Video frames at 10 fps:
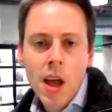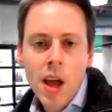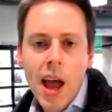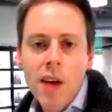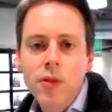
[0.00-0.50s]

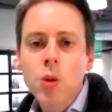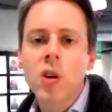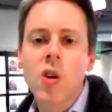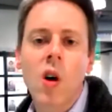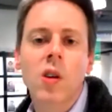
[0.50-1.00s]
Everyone
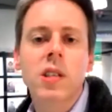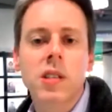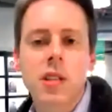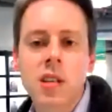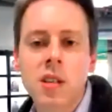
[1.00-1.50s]
on the
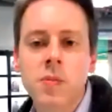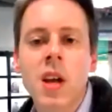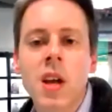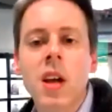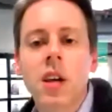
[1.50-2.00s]
team
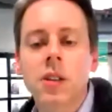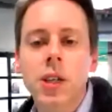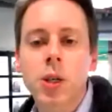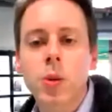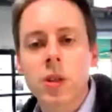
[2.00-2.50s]

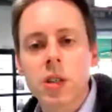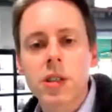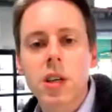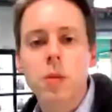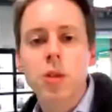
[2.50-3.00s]
continuously
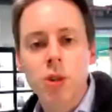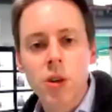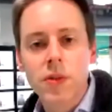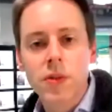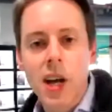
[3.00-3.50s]

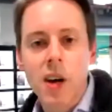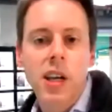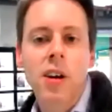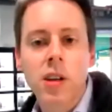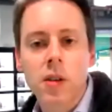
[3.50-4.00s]
observed how
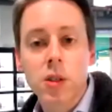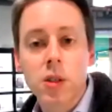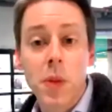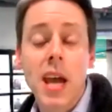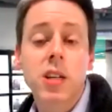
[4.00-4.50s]
caregivers
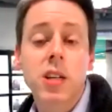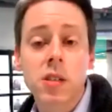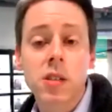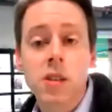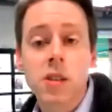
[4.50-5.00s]
and
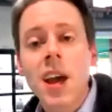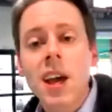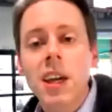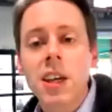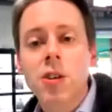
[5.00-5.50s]
patients
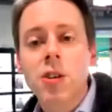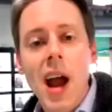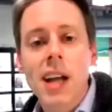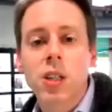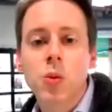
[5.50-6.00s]

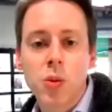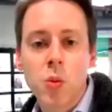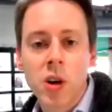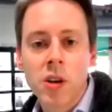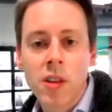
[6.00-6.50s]
interacted with
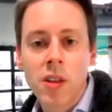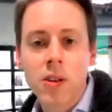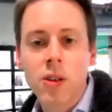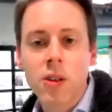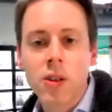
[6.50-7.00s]
one another
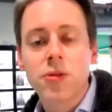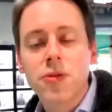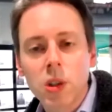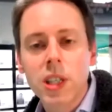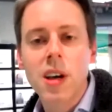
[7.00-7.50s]
to
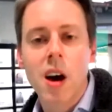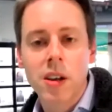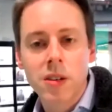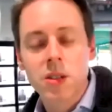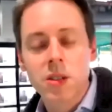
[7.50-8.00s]
fully
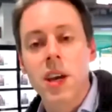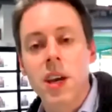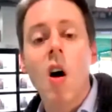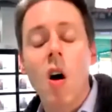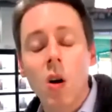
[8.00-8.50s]
understand
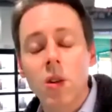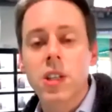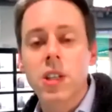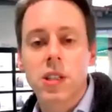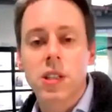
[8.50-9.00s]
all of the
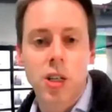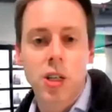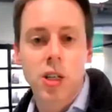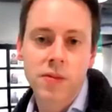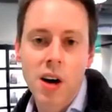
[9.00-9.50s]
touch
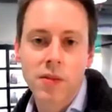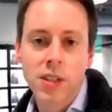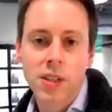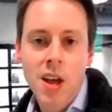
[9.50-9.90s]
points involved.